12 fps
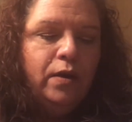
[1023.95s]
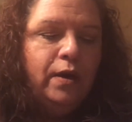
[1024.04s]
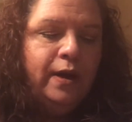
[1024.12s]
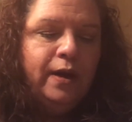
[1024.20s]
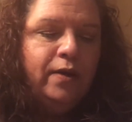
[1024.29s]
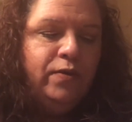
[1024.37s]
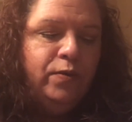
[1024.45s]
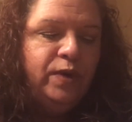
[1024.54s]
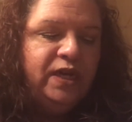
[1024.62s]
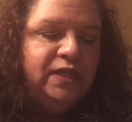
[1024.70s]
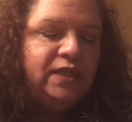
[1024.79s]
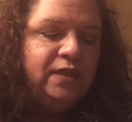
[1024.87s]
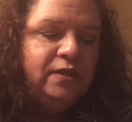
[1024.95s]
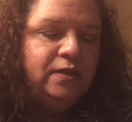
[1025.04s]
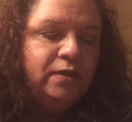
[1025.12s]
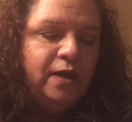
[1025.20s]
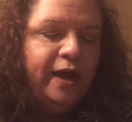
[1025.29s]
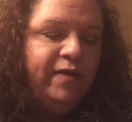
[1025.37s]
the
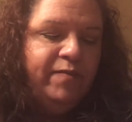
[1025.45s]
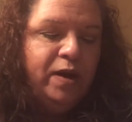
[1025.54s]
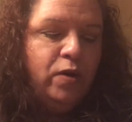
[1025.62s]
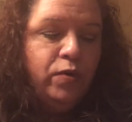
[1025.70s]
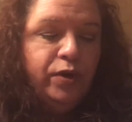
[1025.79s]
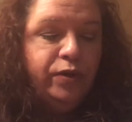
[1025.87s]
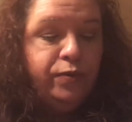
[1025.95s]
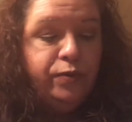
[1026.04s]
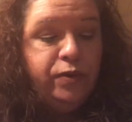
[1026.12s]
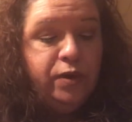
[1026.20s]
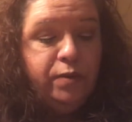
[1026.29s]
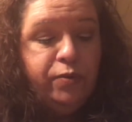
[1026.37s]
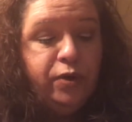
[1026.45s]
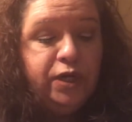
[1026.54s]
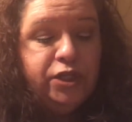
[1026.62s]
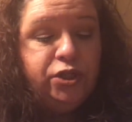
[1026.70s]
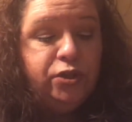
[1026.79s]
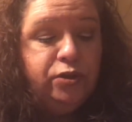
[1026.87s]
reason I've been going through the
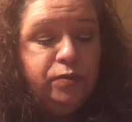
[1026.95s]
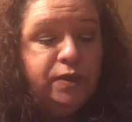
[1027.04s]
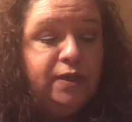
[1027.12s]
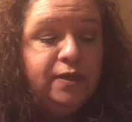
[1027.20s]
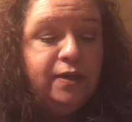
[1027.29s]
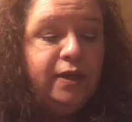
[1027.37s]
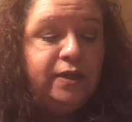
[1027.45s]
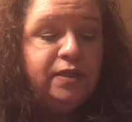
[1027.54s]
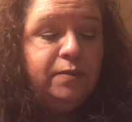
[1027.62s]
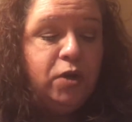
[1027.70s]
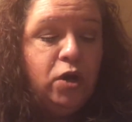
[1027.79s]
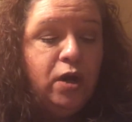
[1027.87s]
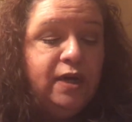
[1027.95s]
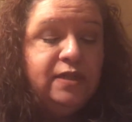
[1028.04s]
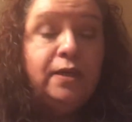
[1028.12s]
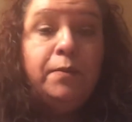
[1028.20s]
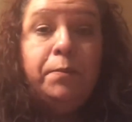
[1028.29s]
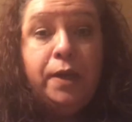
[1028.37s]
depression, or what ends up
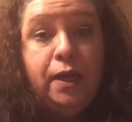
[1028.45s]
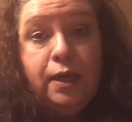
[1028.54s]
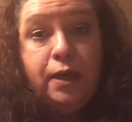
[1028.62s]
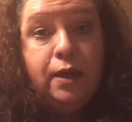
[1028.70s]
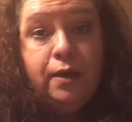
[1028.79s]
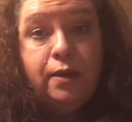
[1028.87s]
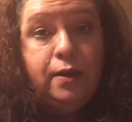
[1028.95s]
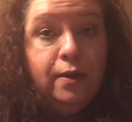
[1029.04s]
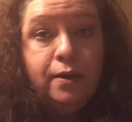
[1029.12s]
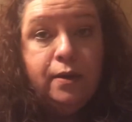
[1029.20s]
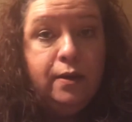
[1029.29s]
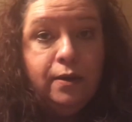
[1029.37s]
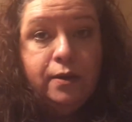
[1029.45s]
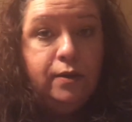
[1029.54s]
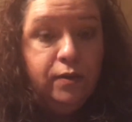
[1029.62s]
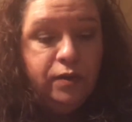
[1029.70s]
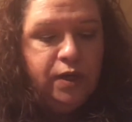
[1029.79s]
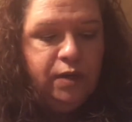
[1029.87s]
causing me
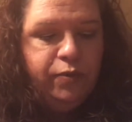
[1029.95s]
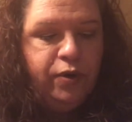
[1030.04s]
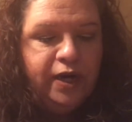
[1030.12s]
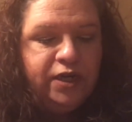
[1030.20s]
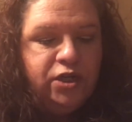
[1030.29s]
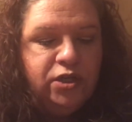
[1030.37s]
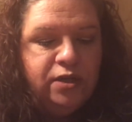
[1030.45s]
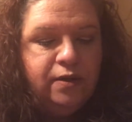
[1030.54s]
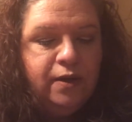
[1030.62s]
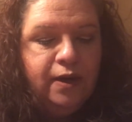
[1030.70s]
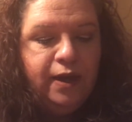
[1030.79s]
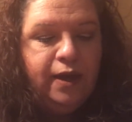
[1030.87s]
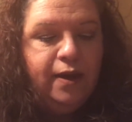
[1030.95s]
the depression,